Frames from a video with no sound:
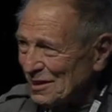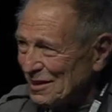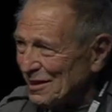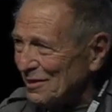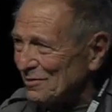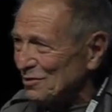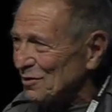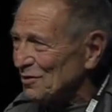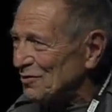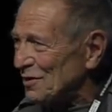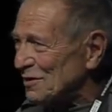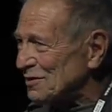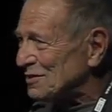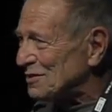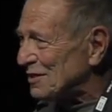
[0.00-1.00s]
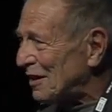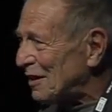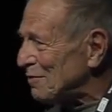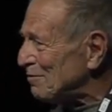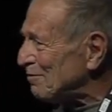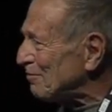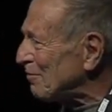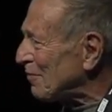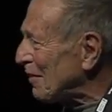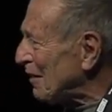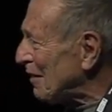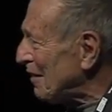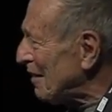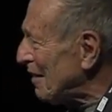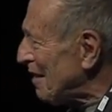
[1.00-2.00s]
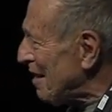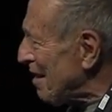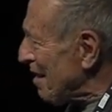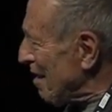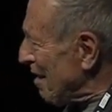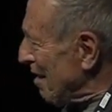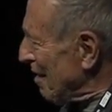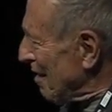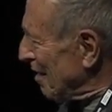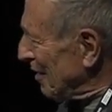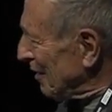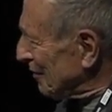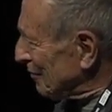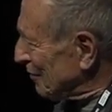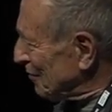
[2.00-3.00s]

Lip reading: here for the first time and